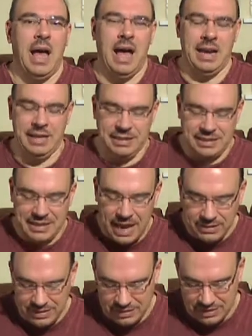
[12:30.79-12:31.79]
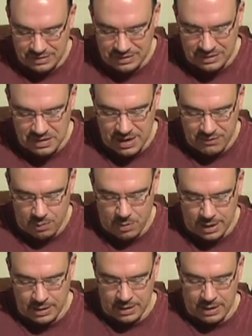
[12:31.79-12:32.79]
And it says this is a
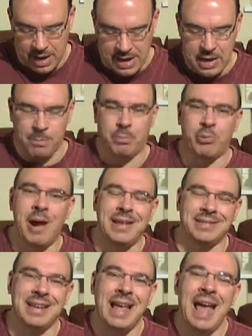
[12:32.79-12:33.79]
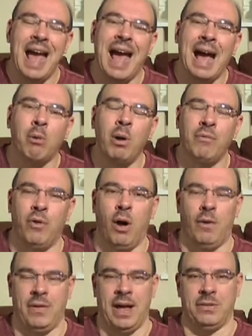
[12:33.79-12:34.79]
giveaway, isn't it? He oppressed our
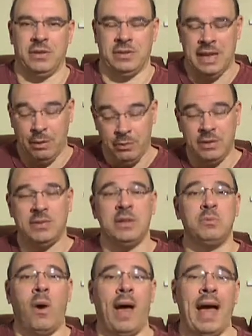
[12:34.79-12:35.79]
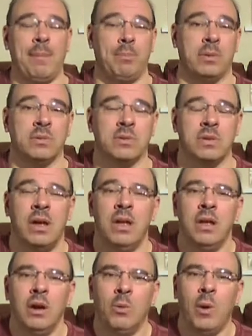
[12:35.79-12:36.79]
forefathers. Now this is what happens
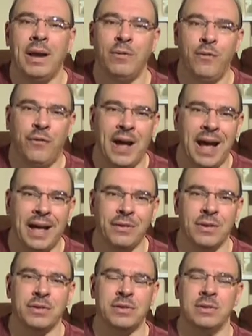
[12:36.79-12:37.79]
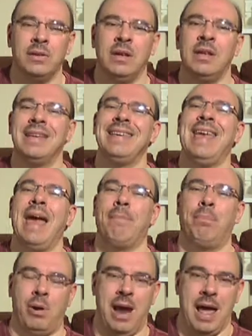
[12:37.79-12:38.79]
when fathers
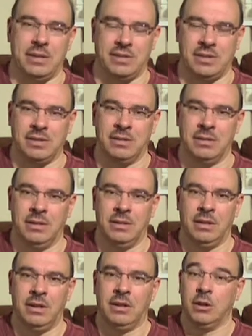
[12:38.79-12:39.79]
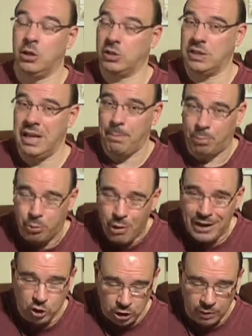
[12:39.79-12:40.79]
get pressed, because the
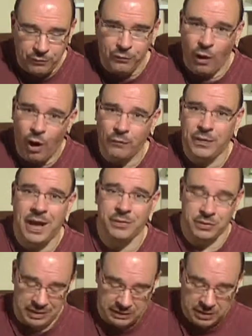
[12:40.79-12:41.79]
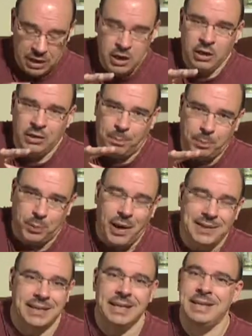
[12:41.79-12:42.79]
oppression of forefathers is the
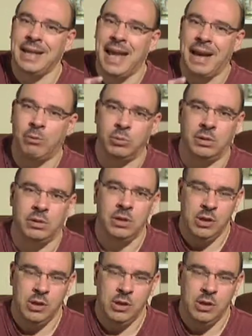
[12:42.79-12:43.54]
pressing down.